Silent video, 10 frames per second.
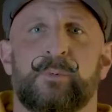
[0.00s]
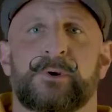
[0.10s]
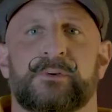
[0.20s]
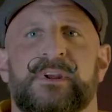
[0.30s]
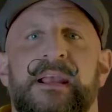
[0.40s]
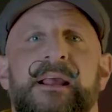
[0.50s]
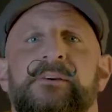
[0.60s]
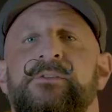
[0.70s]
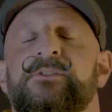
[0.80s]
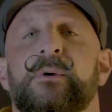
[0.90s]
when you're tanned,
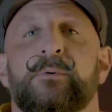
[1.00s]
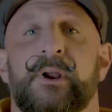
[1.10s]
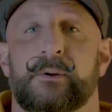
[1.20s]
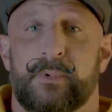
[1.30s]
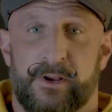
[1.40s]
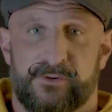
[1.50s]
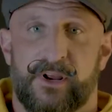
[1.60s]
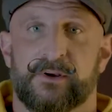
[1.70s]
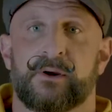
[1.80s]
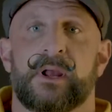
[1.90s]
you're separated by
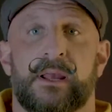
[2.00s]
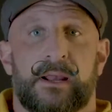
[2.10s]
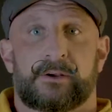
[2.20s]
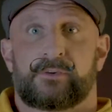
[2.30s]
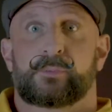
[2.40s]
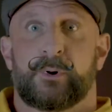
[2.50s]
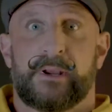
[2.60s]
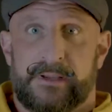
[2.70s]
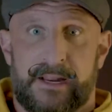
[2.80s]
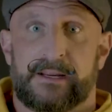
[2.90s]
gender and you're
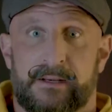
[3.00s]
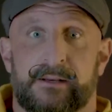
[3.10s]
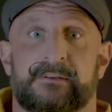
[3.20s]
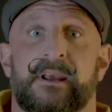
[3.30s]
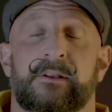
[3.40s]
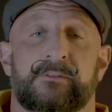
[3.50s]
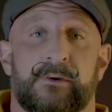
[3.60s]
sprayed naked in a tent.